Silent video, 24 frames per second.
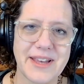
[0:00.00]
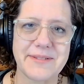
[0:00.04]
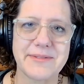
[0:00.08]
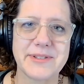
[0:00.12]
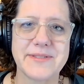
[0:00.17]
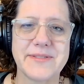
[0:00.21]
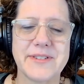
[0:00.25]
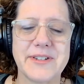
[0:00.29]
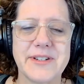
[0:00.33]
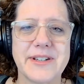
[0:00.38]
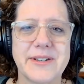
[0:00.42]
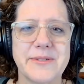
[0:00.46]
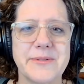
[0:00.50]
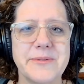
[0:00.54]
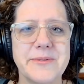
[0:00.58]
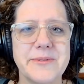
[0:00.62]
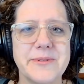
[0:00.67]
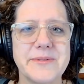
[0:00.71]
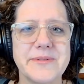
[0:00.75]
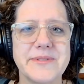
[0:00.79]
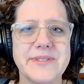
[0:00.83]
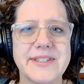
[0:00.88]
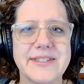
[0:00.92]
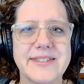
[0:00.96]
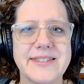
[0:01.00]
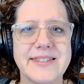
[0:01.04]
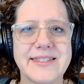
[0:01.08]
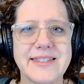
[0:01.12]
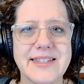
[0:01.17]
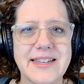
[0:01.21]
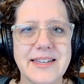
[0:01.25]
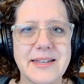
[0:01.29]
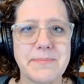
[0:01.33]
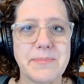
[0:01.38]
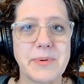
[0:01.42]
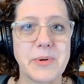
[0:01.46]
That was very cool to
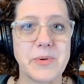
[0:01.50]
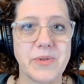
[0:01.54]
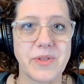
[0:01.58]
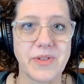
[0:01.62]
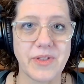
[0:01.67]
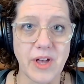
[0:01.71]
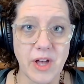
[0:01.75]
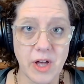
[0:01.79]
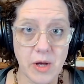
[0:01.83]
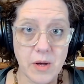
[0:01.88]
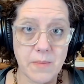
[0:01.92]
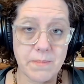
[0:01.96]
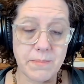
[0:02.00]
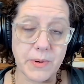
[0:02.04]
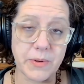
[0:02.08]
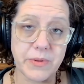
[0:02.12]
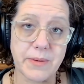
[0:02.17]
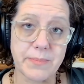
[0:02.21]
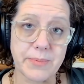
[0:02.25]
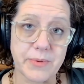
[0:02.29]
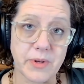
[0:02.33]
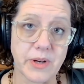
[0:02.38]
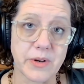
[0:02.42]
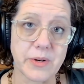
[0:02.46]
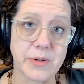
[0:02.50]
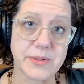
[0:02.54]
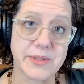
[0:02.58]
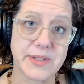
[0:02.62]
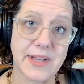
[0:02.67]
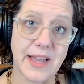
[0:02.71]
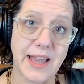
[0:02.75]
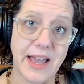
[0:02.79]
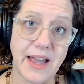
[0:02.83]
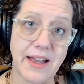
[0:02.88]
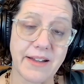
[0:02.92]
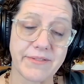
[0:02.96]
see both up
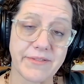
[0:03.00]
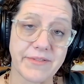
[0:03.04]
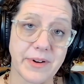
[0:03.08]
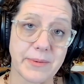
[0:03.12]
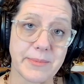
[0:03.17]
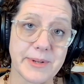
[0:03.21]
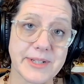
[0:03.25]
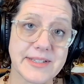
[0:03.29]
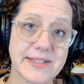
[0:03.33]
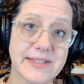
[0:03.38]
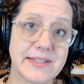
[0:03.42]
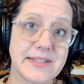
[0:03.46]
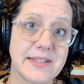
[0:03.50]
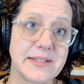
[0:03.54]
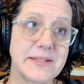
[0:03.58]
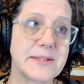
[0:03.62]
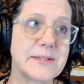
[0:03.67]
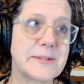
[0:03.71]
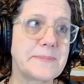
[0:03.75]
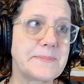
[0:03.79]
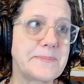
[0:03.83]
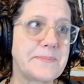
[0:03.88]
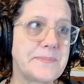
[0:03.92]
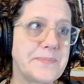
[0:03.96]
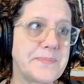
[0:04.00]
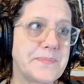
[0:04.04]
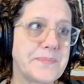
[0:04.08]
close and from a distance.